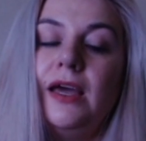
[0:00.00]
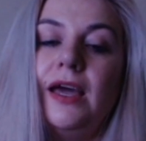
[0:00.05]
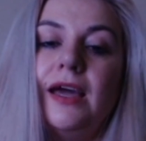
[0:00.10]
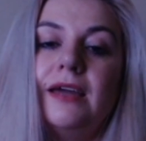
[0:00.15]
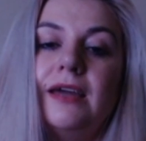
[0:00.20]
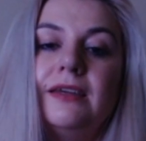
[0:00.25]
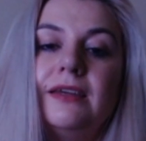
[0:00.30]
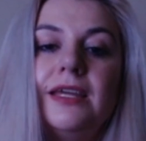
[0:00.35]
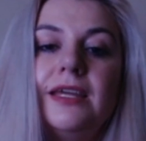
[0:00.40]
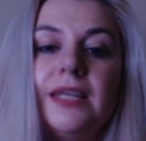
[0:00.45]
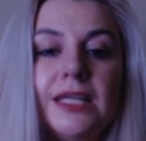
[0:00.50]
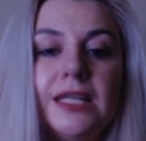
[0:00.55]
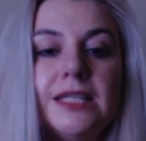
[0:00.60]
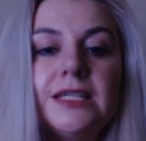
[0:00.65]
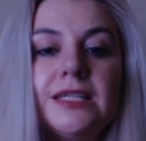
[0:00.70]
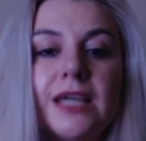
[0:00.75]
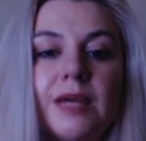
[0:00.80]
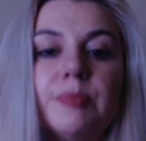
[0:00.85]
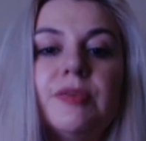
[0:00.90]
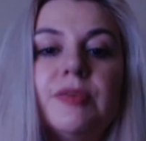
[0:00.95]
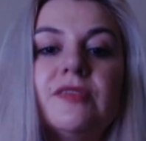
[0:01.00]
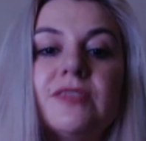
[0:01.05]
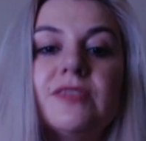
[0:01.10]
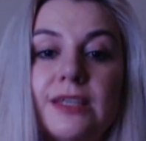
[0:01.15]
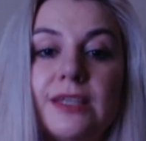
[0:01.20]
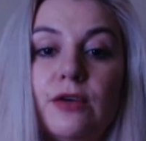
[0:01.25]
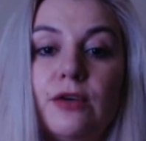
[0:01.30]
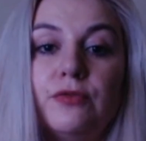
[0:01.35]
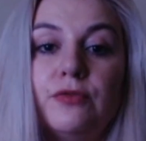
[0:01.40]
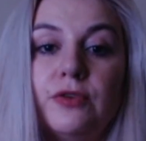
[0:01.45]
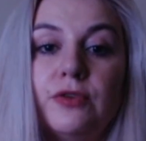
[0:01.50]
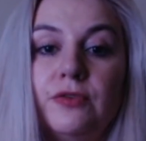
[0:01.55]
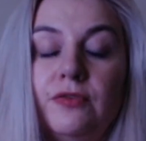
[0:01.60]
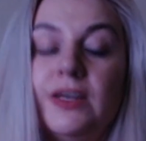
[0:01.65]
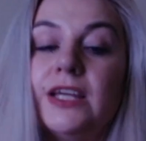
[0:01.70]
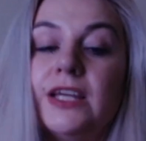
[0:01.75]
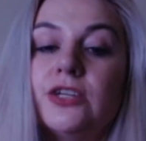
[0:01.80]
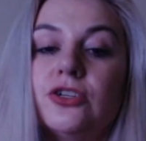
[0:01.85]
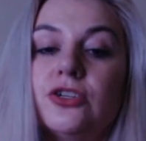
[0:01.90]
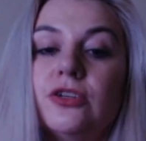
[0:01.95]
and any type of
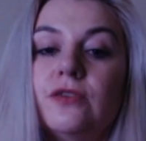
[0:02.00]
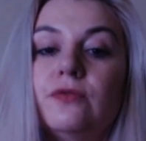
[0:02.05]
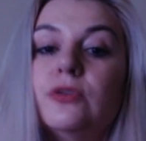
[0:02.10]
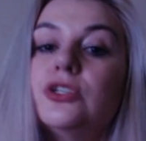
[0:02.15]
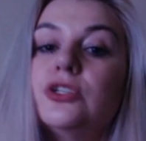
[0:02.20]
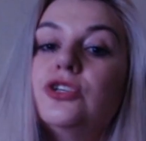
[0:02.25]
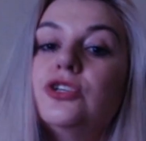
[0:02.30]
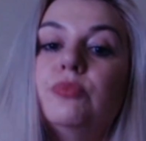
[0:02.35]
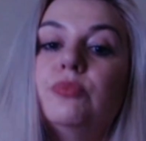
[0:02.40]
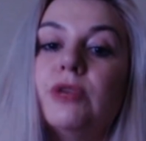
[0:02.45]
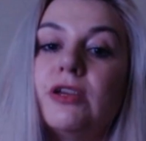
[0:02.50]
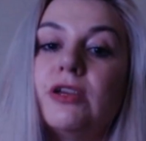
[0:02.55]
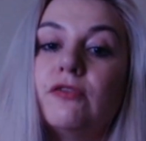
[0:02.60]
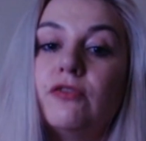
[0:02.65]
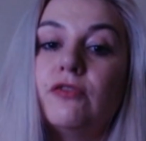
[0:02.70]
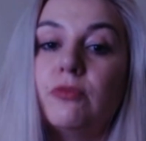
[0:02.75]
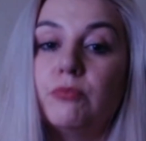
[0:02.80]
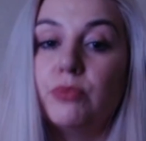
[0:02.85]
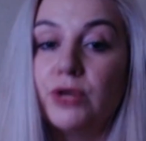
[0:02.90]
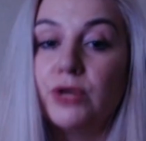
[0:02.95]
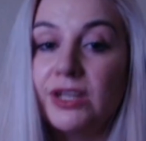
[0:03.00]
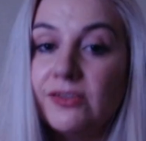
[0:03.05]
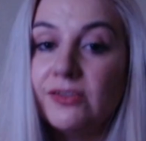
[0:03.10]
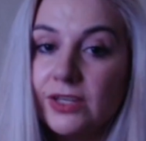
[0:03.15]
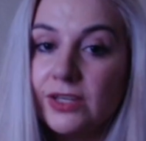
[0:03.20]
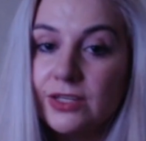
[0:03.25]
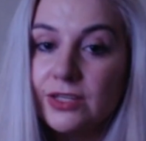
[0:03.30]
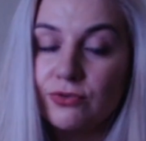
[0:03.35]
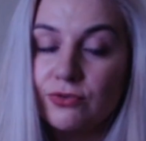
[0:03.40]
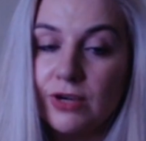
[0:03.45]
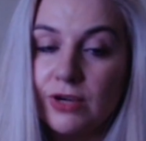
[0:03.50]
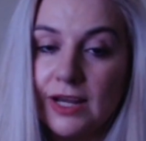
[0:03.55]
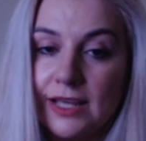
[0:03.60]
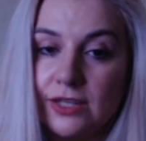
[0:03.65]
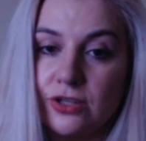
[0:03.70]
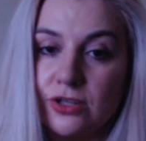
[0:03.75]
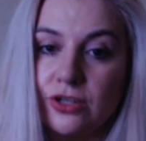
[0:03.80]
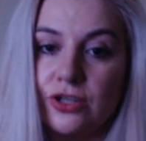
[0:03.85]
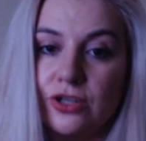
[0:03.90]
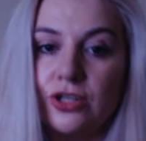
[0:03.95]
self-reflection of what you bring from previous
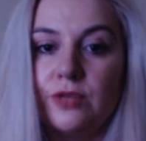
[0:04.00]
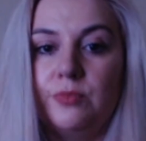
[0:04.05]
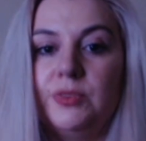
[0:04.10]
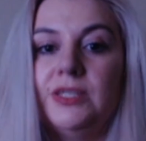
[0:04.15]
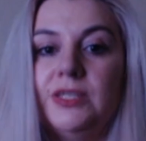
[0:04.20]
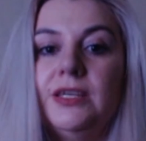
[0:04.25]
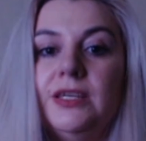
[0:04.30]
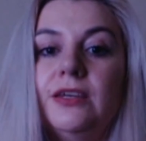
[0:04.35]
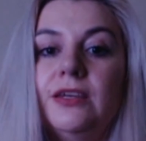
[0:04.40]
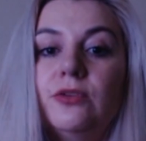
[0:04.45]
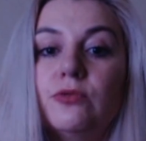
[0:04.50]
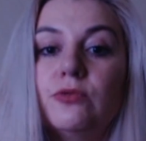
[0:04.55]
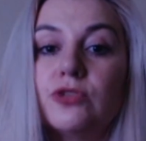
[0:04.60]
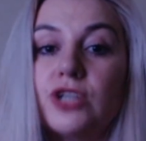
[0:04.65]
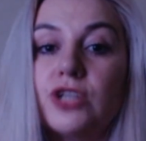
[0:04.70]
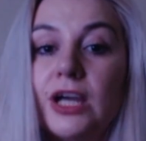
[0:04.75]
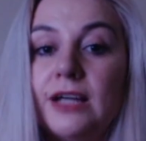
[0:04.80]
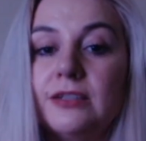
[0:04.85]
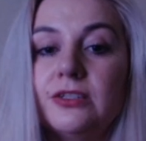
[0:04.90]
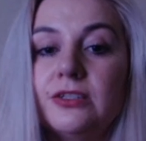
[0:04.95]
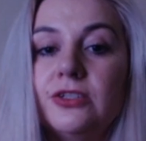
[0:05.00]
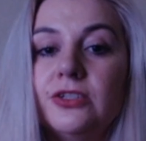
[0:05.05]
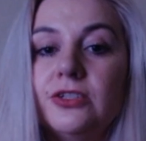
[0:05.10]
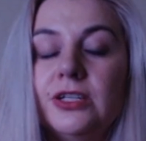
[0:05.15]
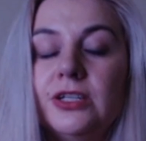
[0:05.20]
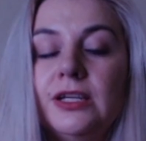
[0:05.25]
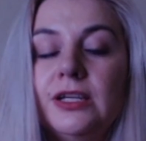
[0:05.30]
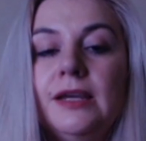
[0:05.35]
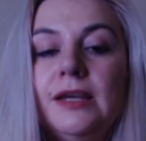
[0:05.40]
relationships and your childhood